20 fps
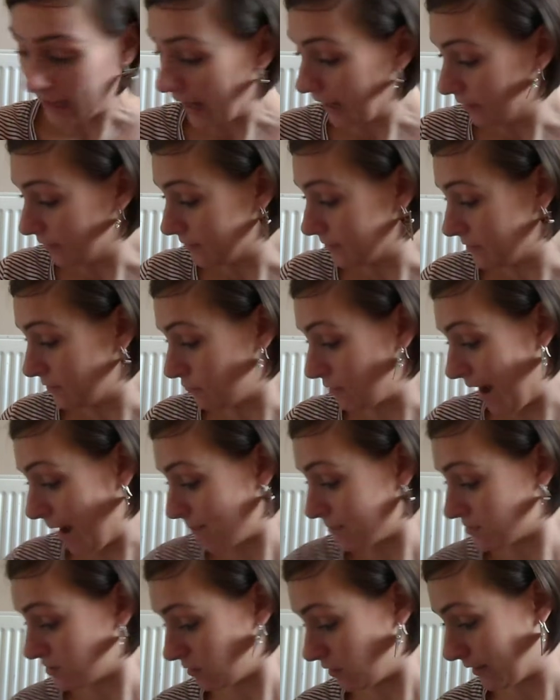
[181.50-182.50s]
colour
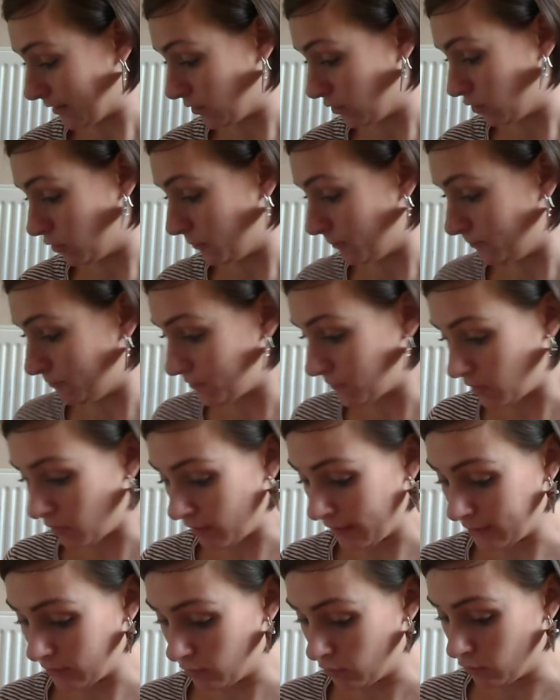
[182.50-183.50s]
wraps I got.
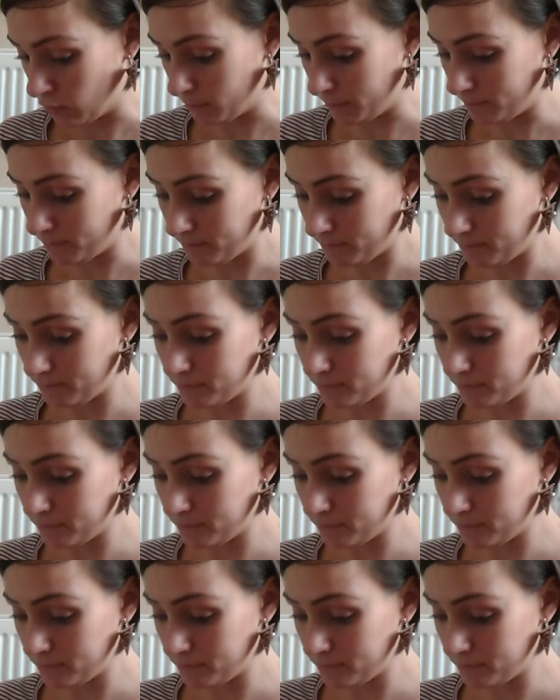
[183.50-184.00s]
I got